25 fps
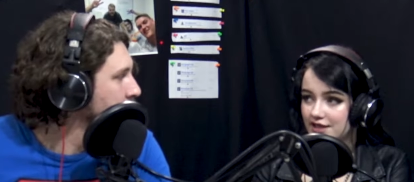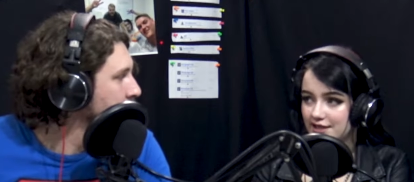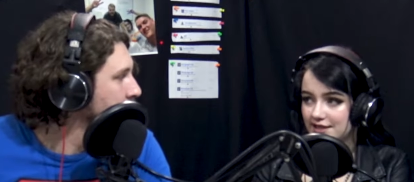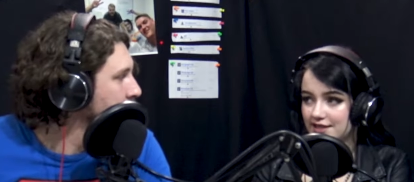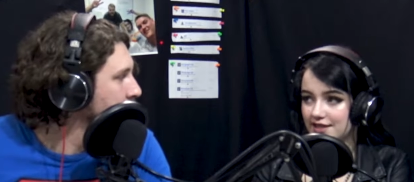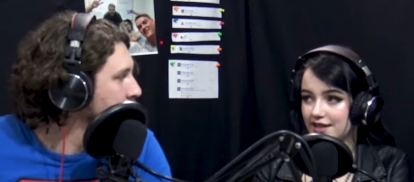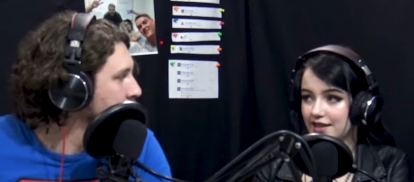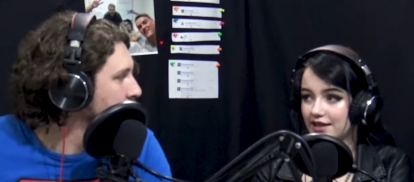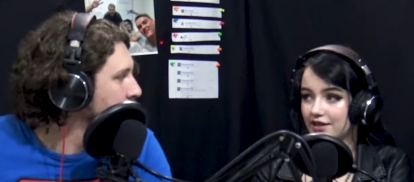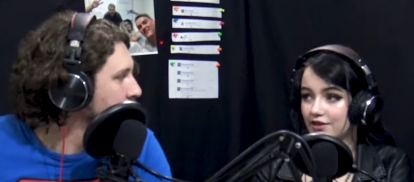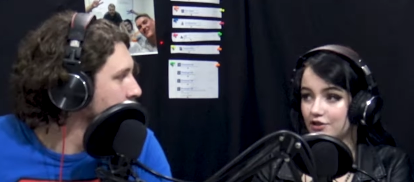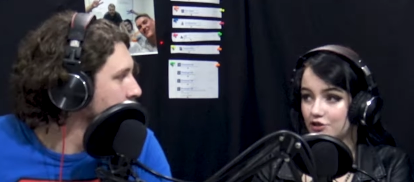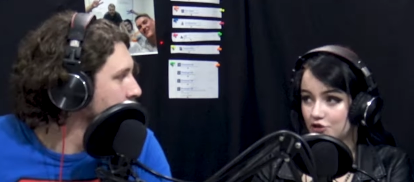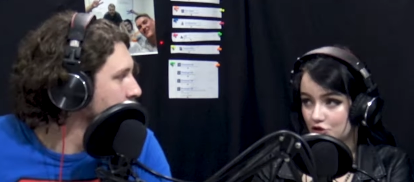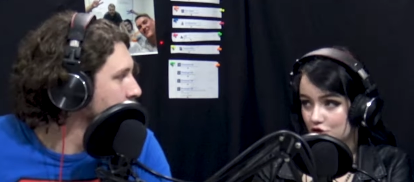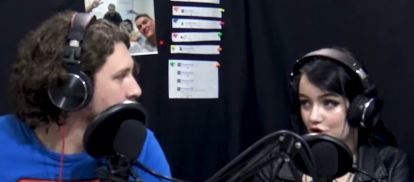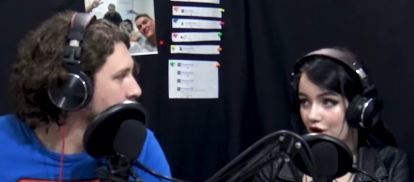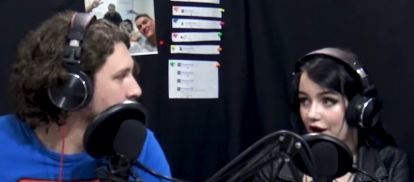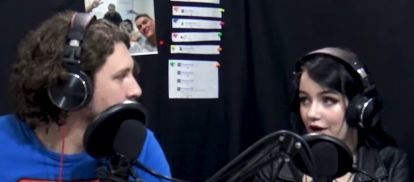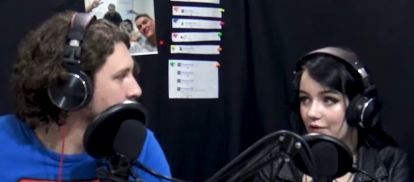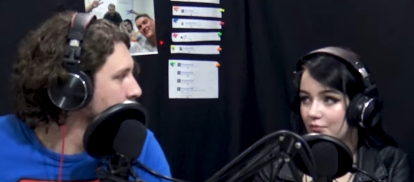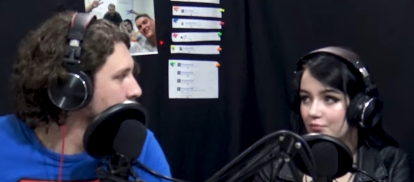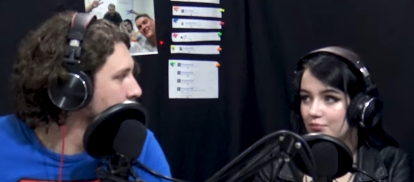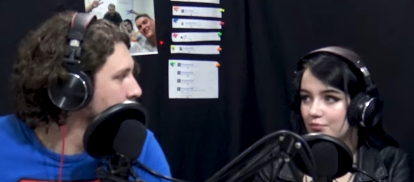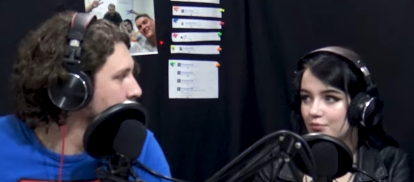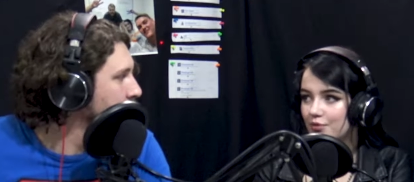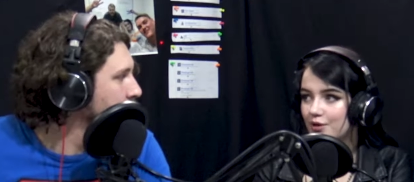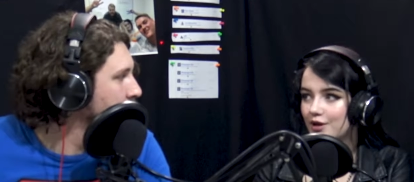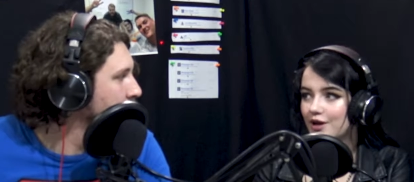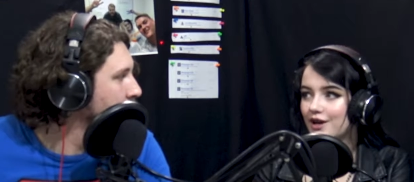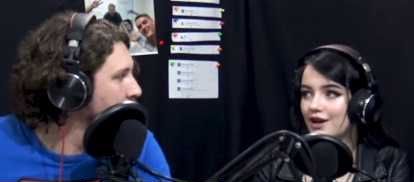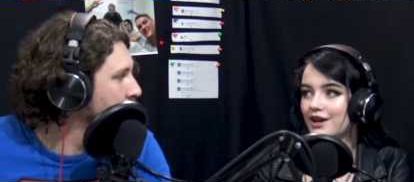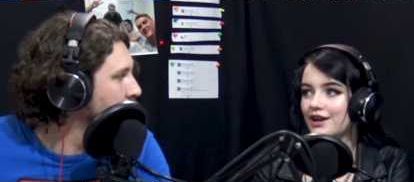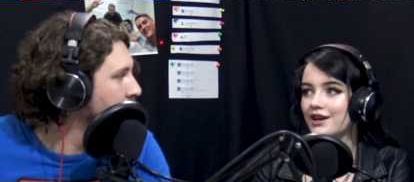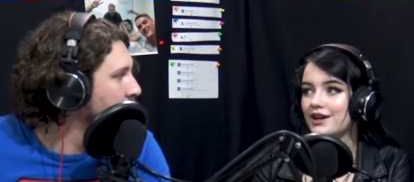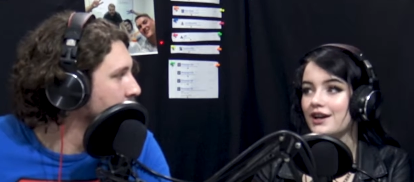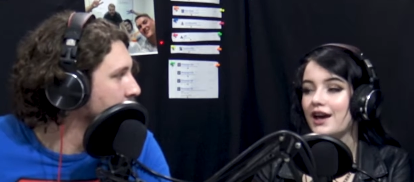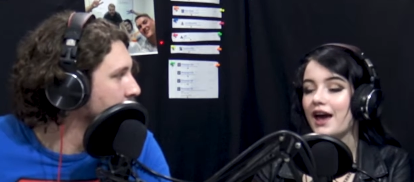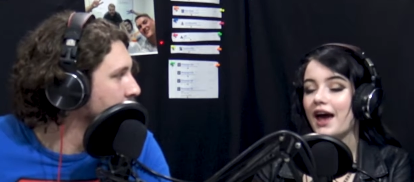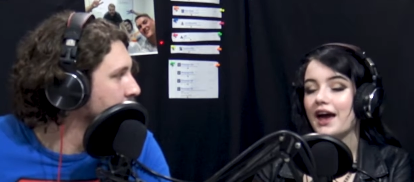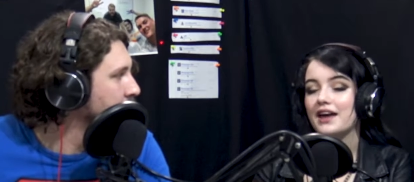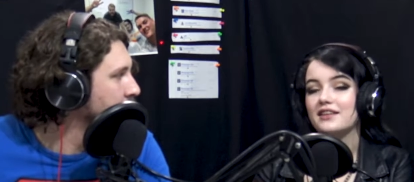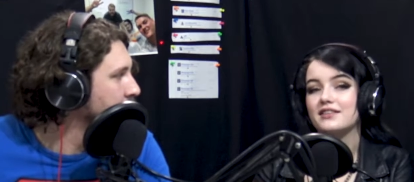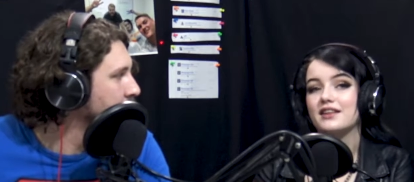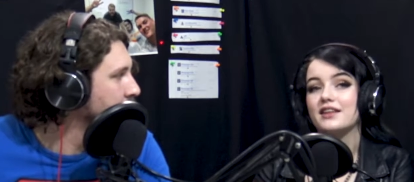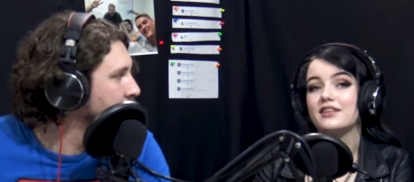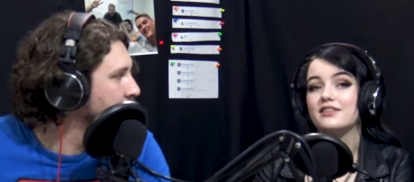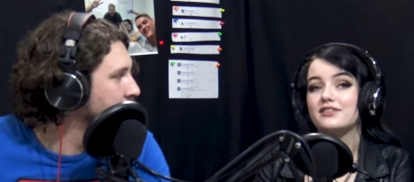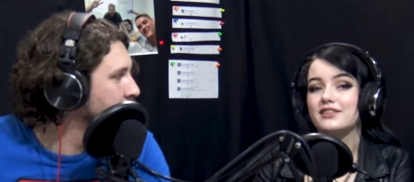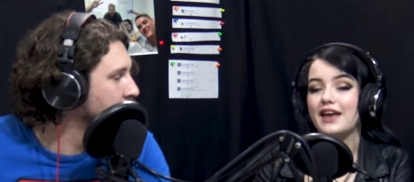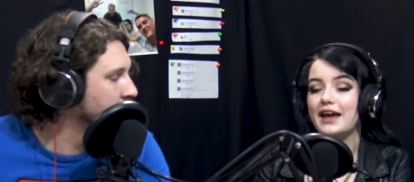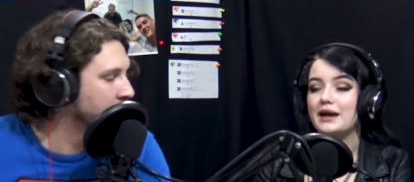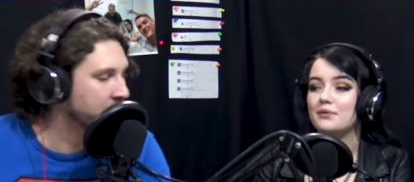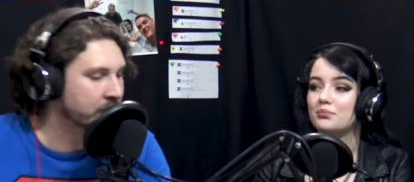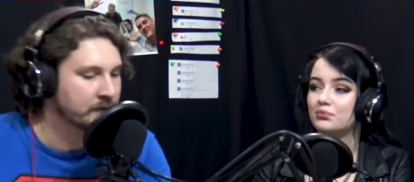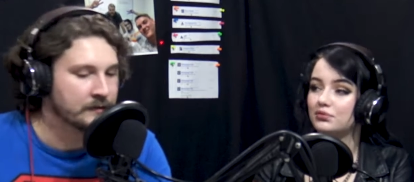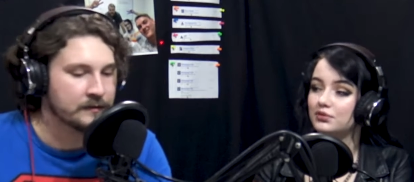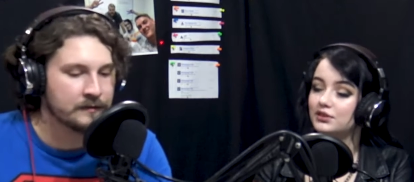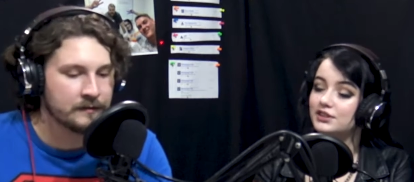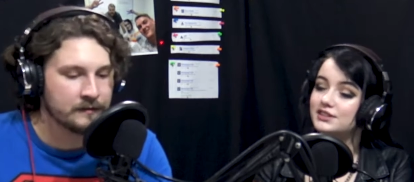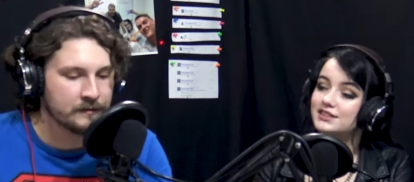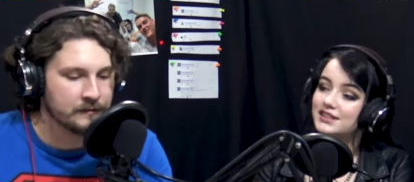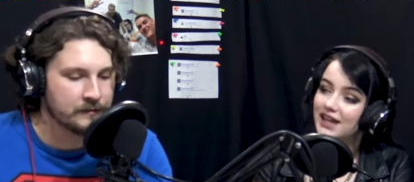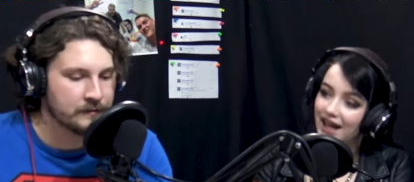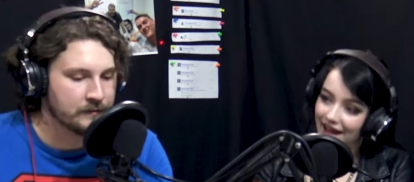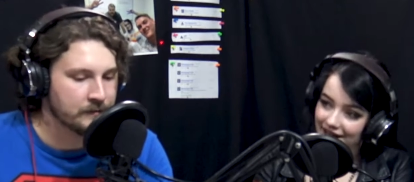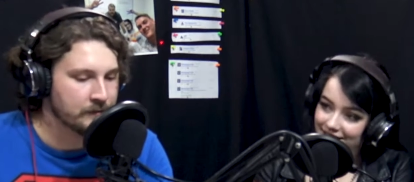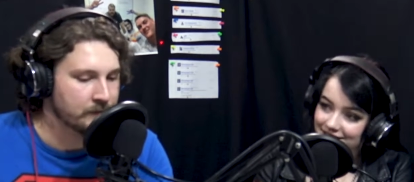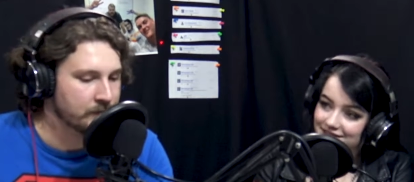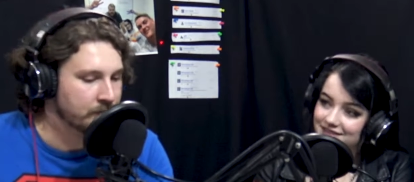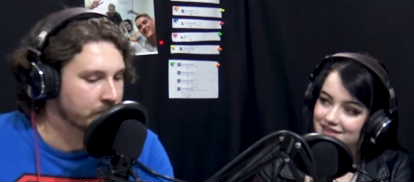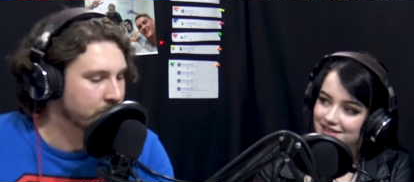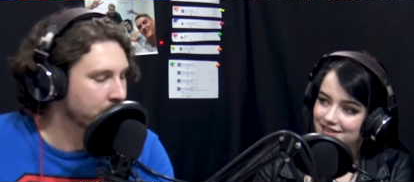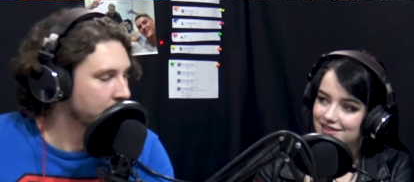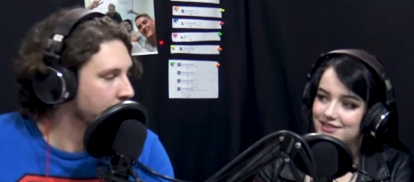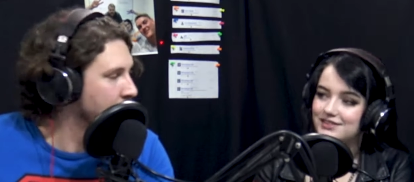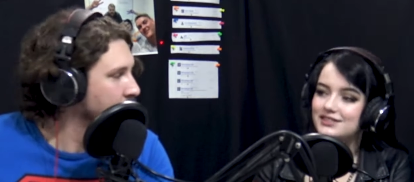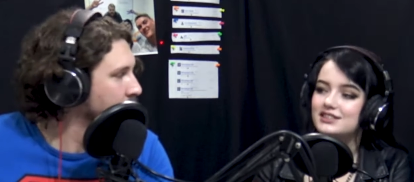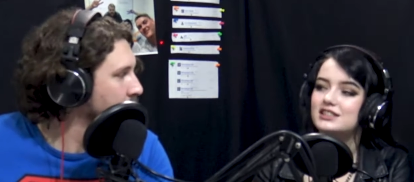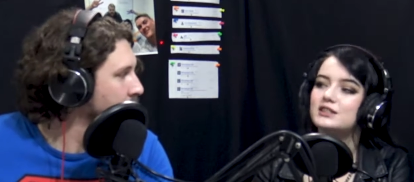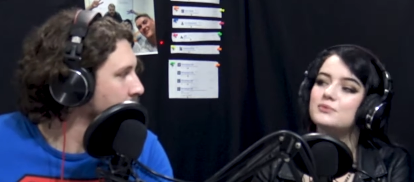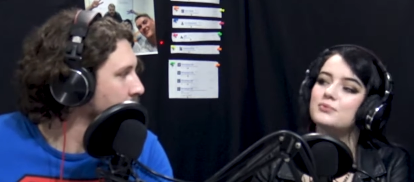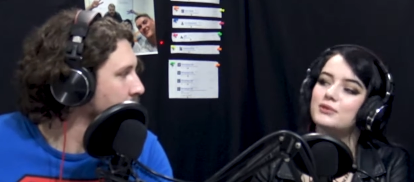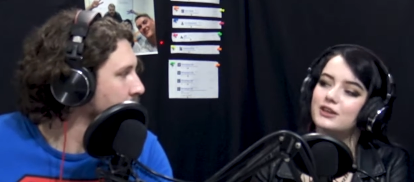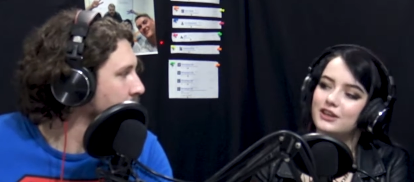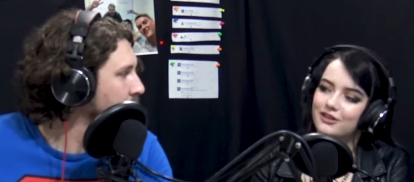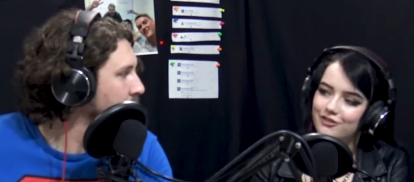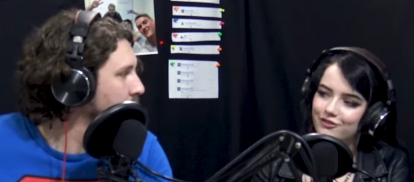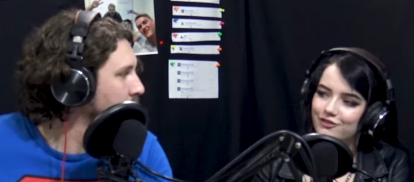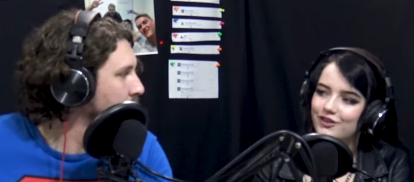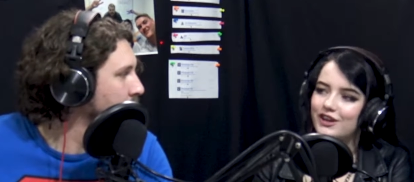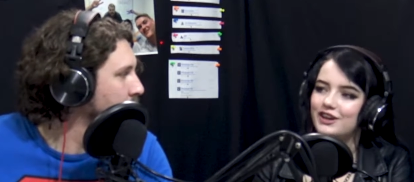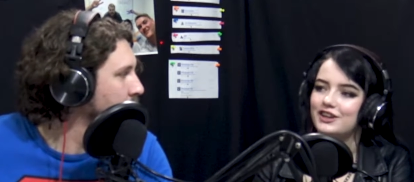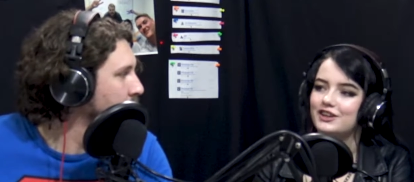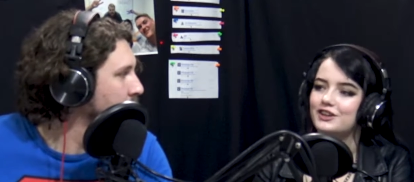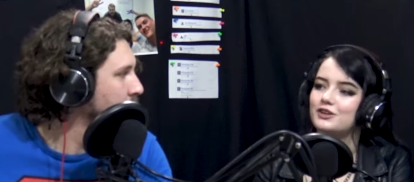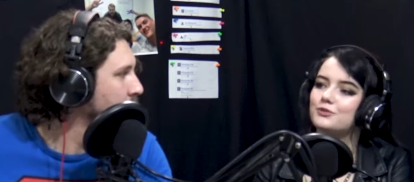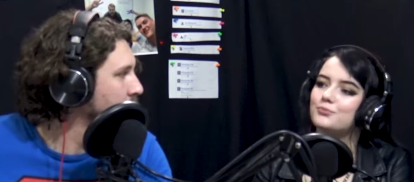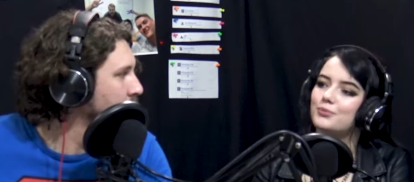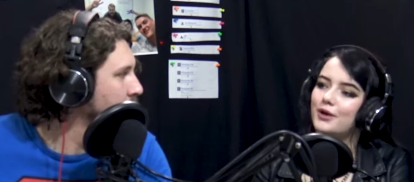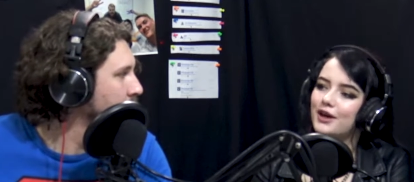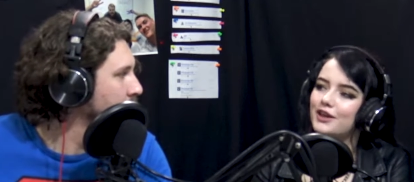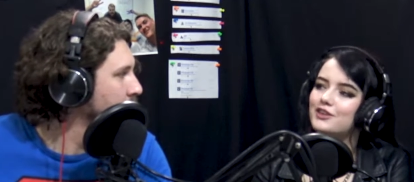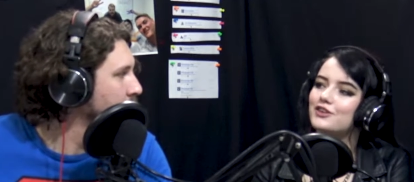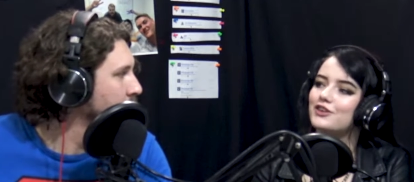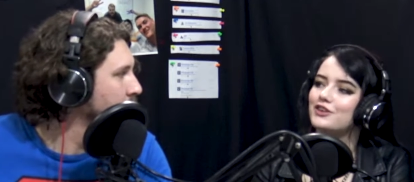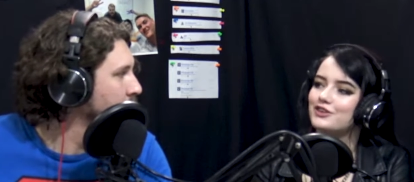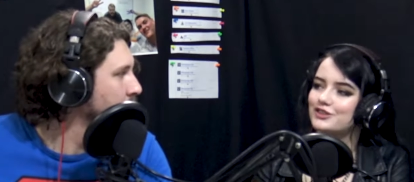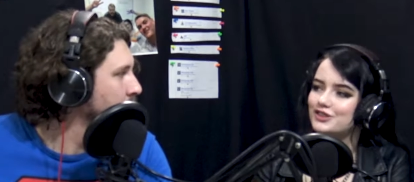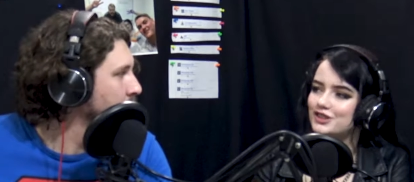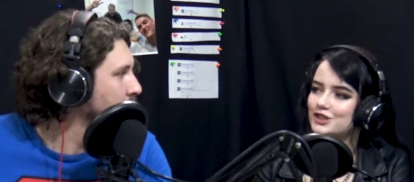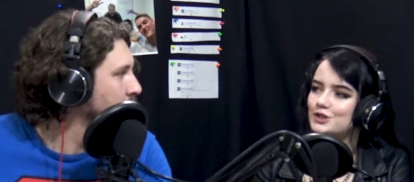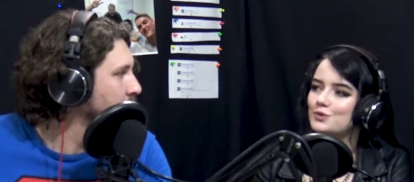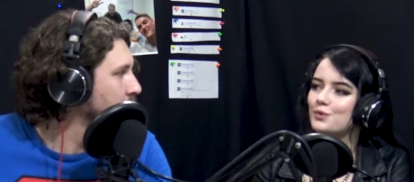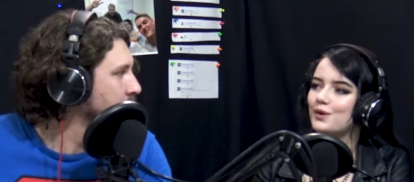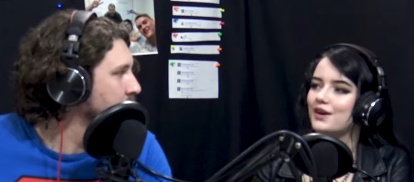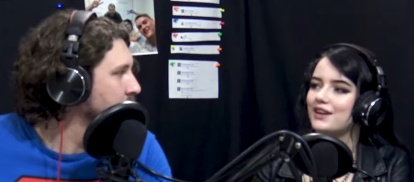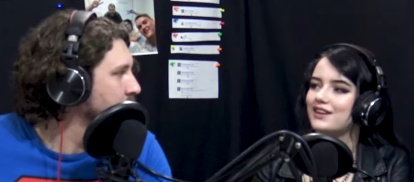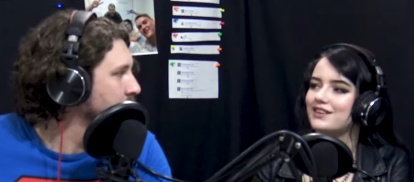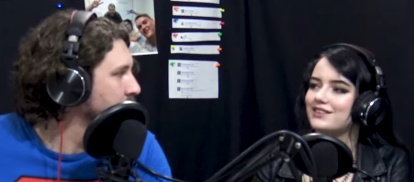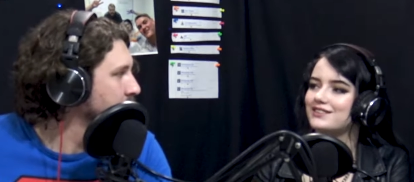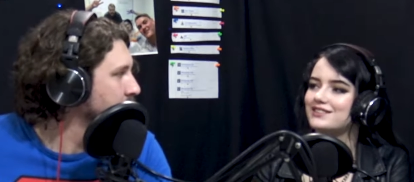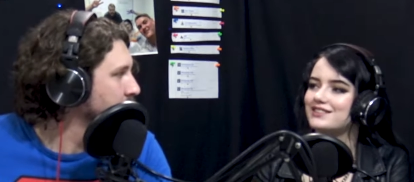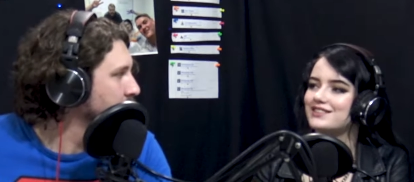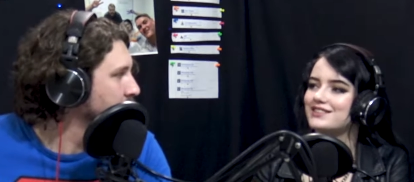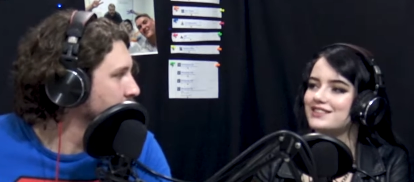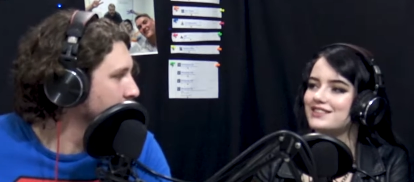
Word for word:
Speaker 1: dissing Trump. Yeah. And then they pretended to be offended by those tweets.